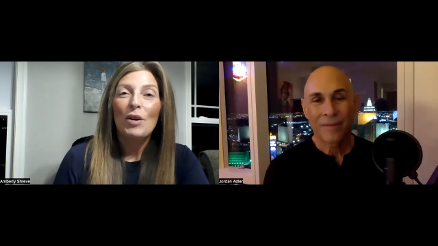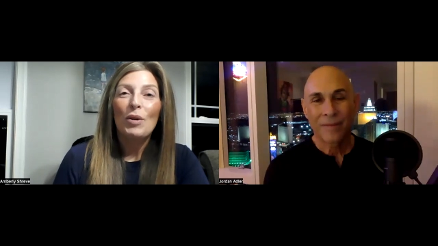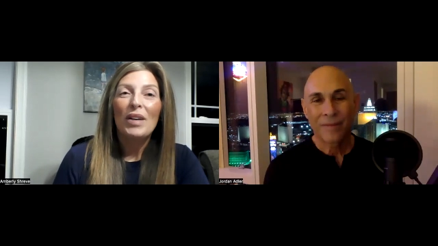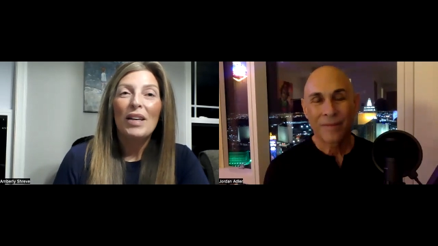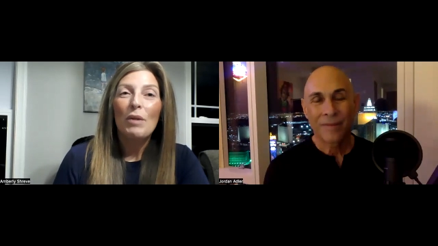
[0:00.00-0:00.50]

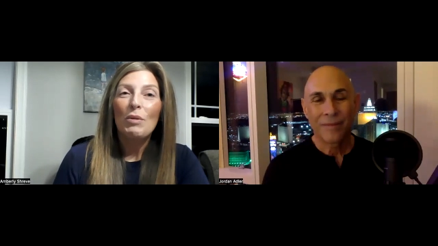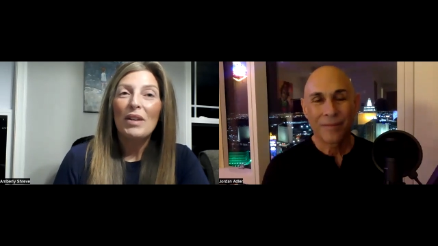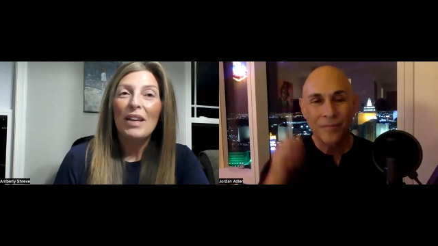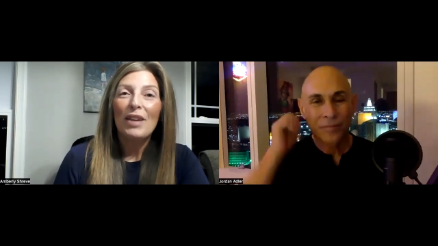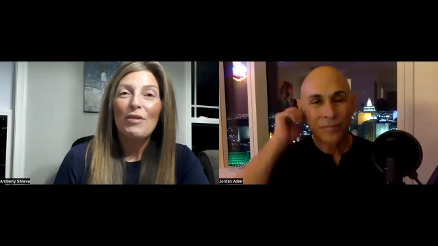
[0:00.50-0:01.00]
Speaker 1: on a
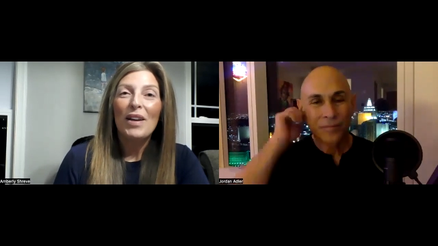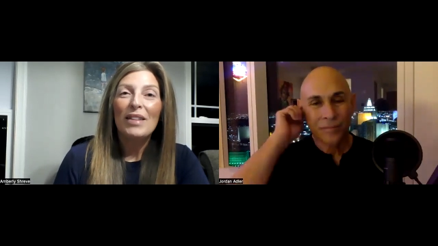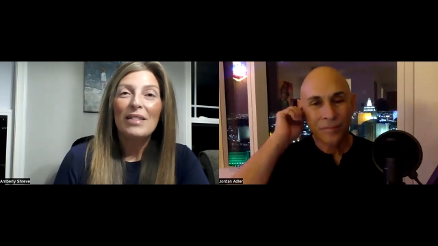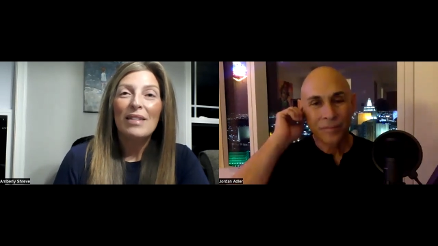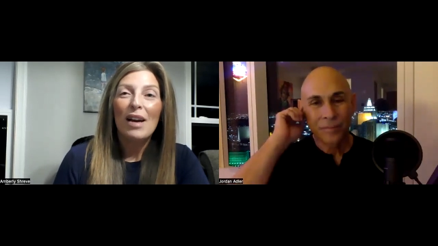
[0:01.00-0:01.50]
networking
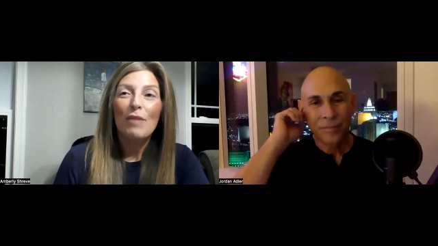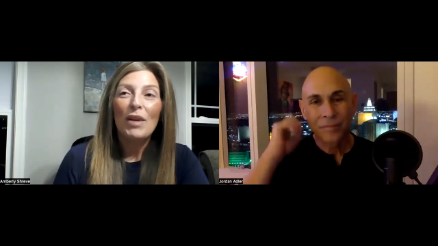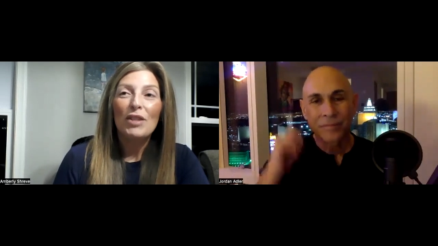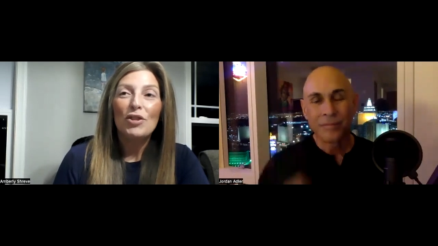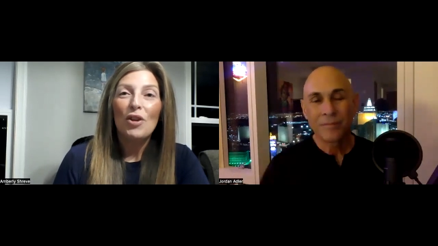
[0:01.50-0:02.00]
event, I
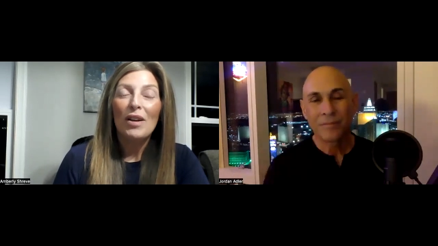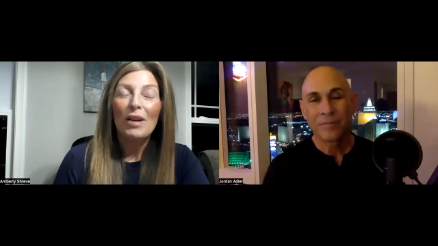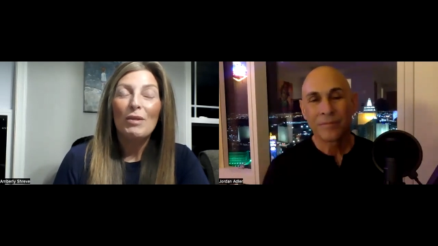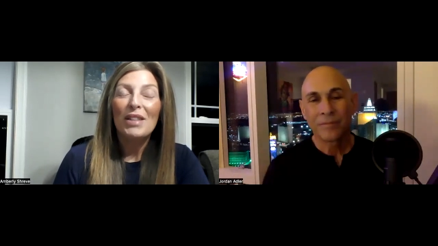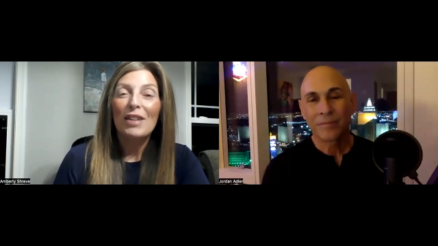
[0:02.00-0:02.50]
met Sean. I
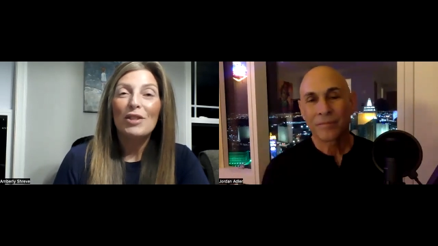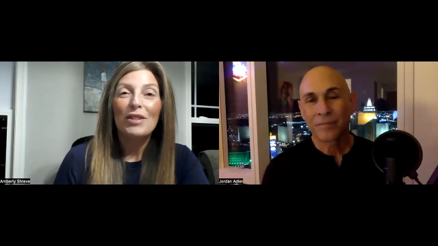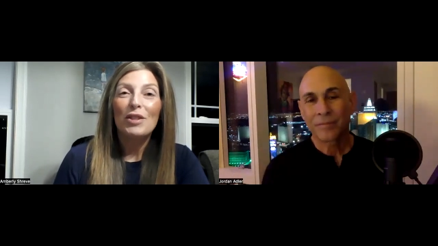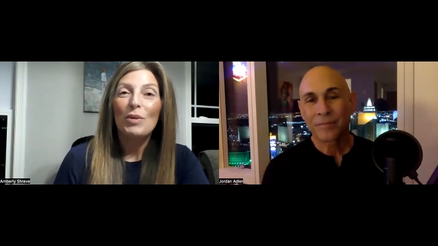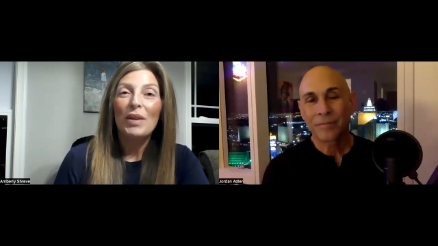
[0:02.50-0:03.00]
was actually
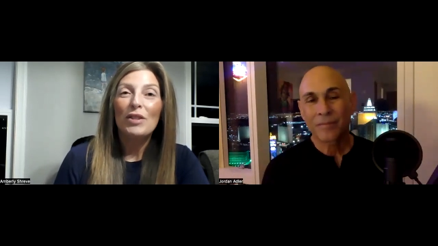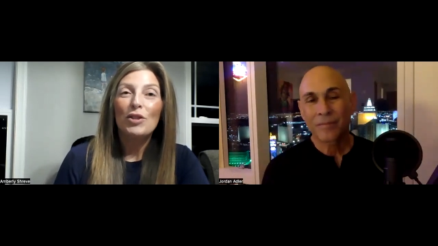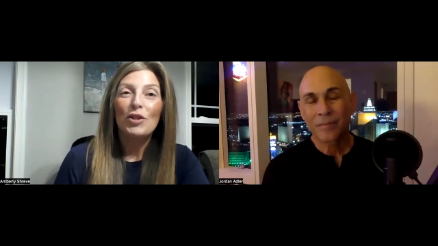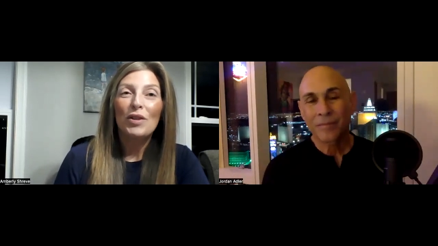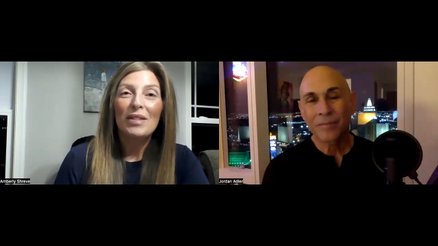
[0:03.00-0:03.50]
doing
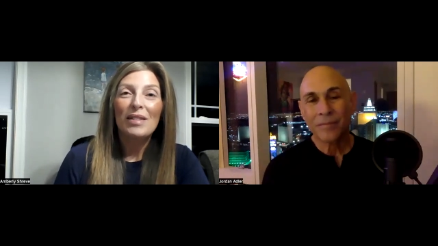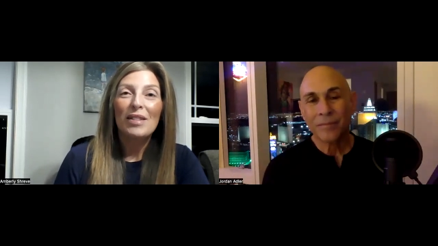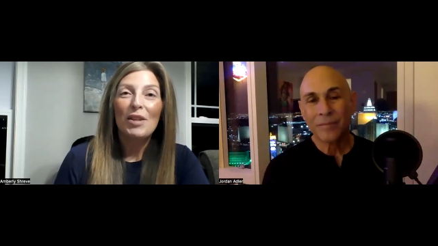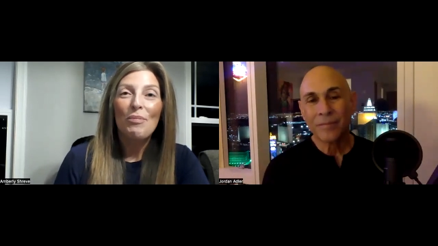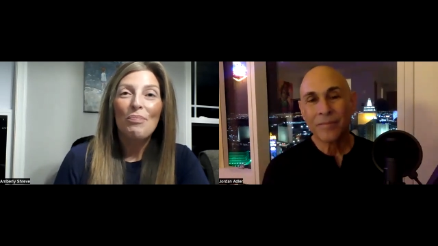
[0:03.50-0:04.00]
insurance
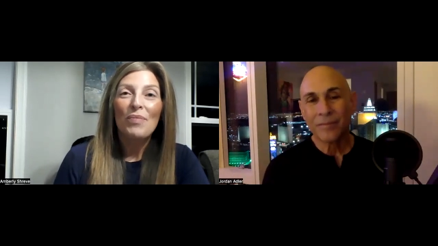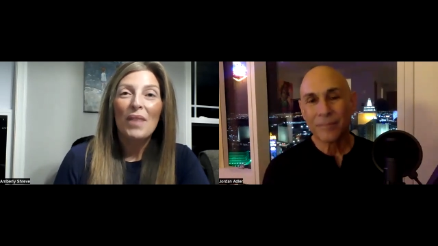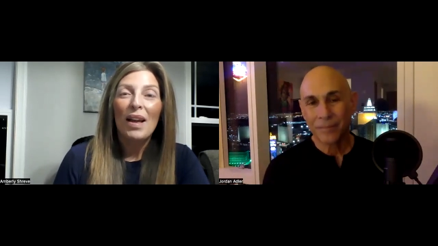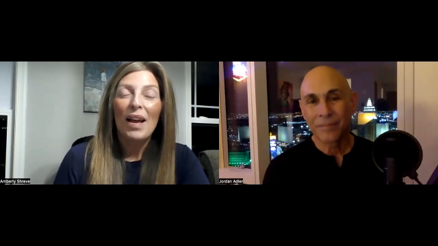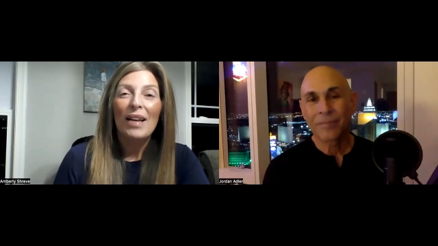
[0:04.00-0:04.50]

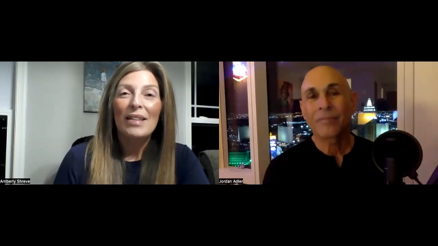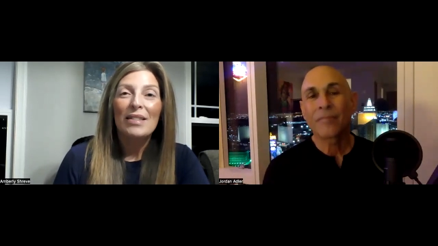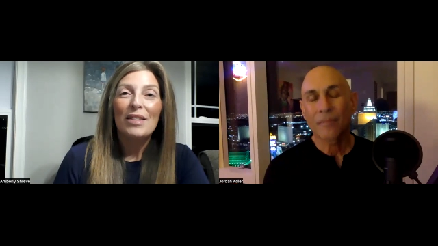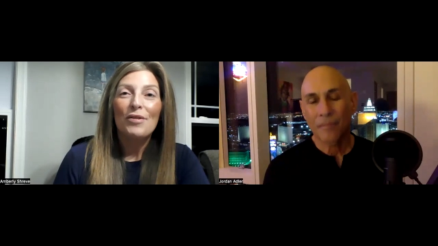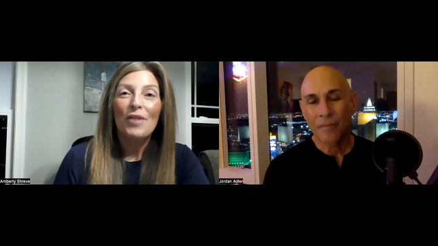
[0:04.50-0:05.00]

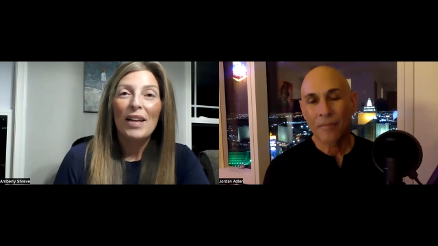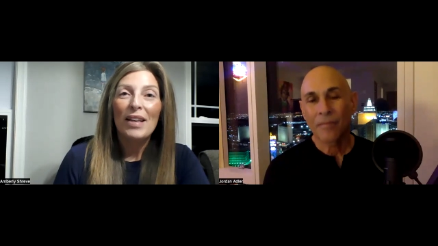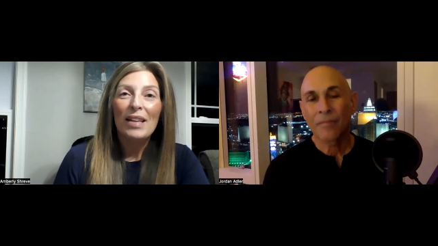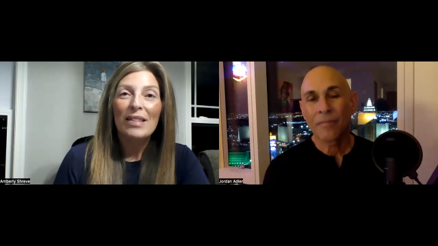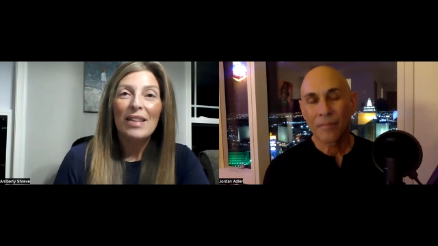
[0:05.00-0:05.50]
and
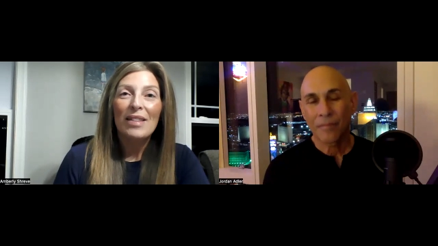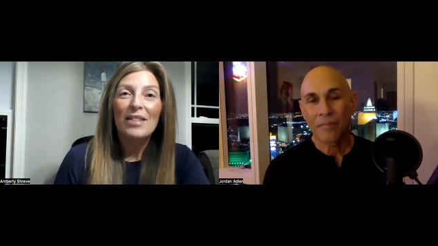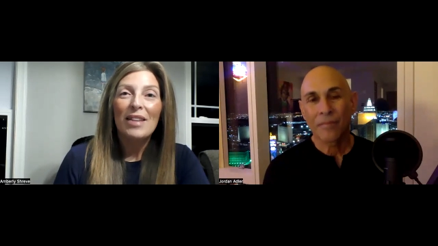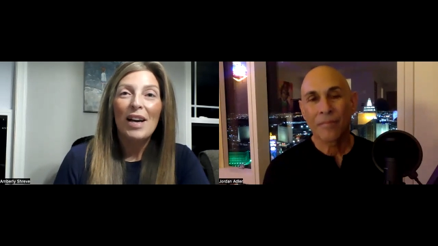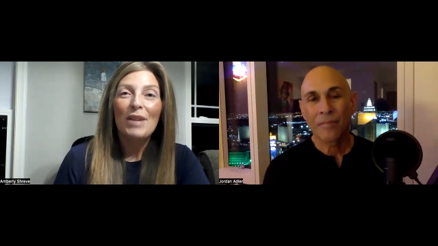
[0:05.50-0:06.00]
finance at the
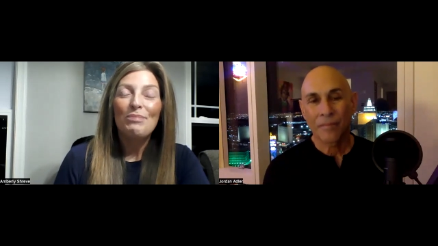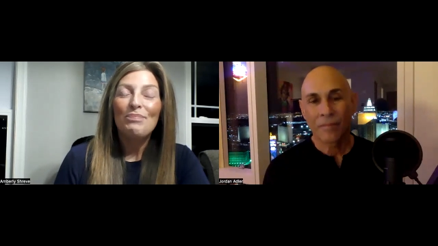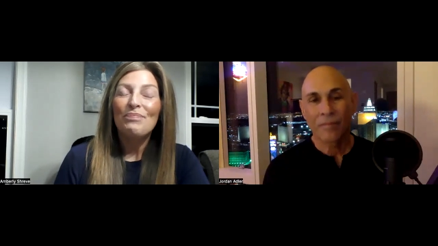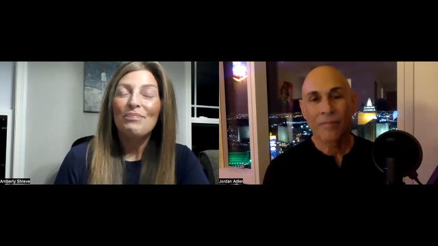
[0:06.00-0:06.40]
time.